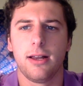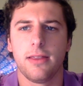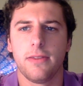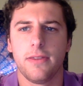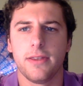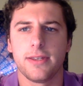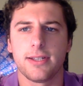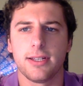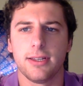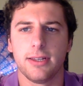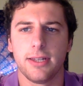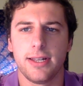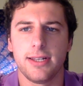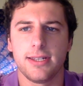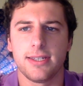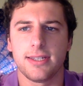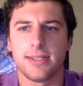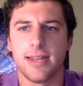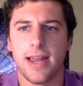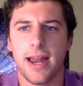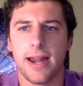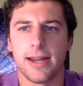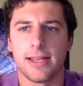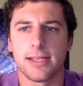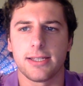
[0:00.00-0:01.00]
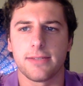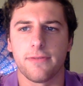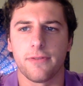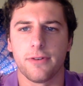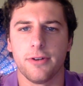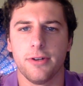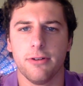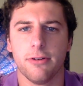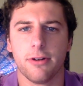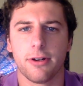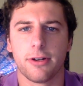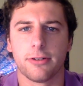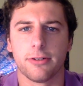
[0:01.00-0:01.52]
This elite status for
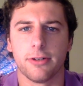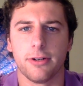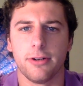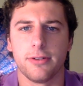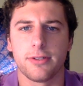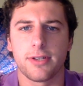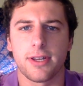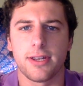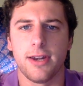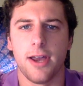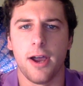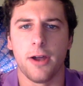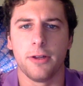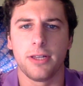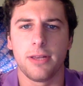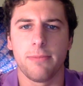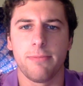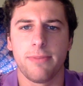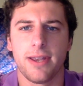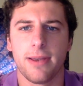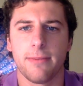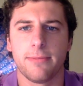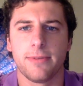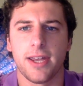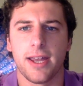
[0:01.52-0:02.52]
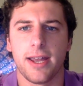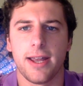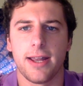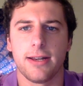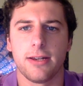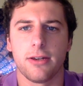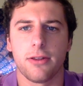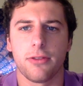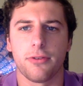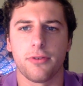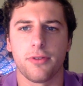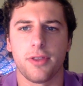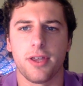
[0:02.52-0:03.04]
new recruits can only be
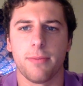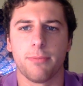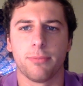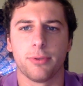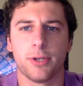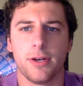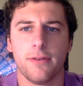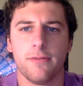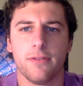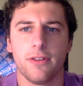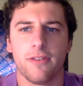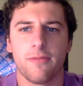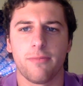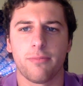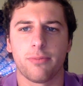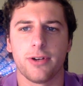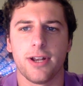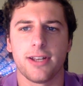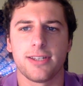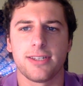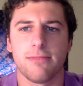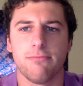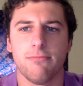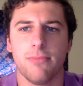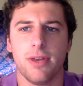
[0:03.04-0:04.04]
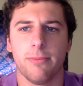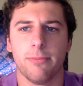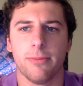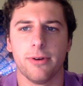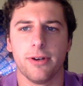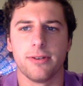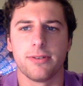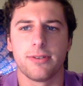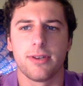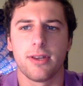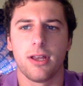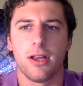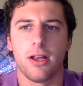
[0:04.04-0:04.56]
obtained through the approval of present
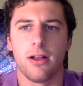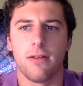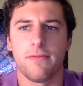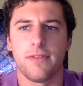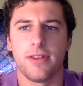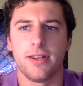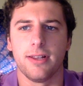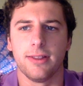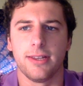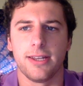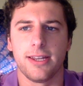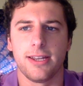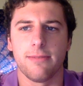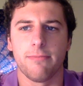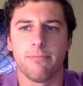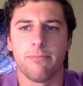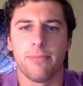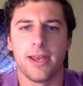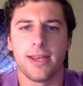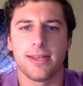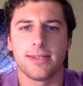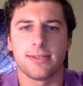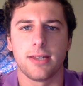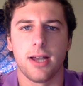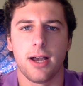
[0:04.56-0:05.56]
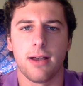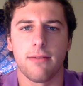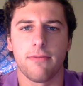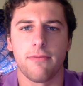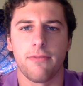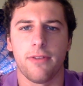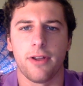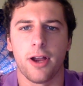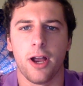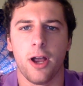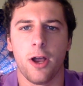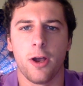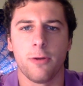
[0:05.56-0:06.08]
members of the elite based off of
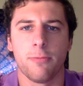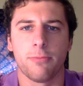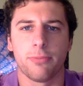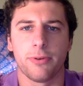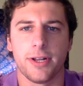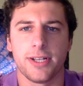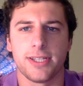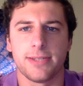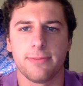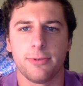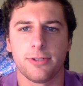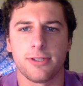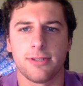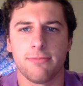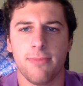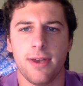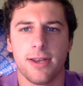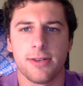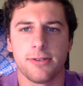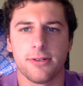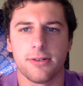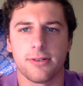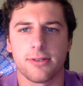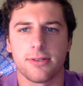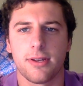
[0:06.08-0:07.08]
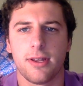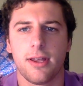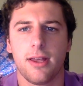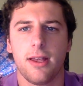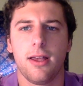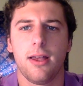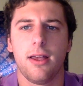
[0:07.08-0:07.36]
their own principles and measures.